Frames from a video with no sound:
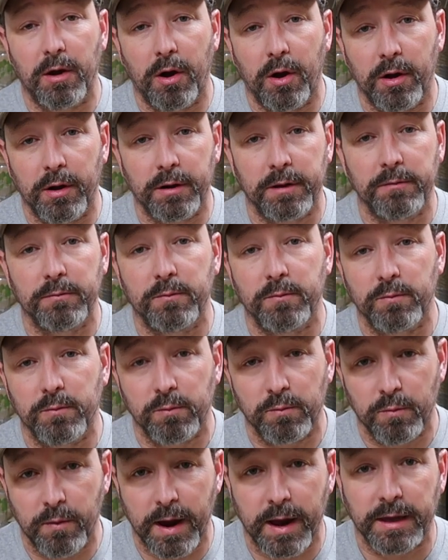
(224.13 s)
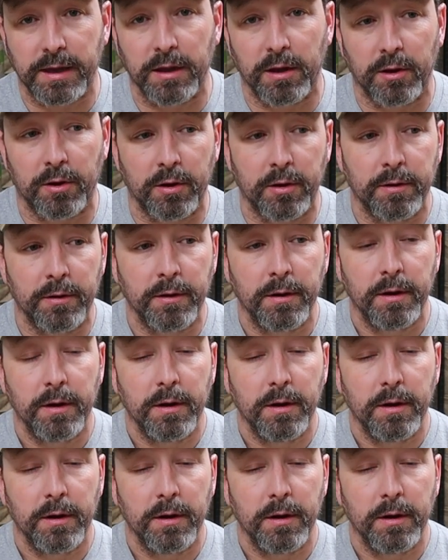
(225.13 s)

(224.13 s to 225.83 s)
on regular.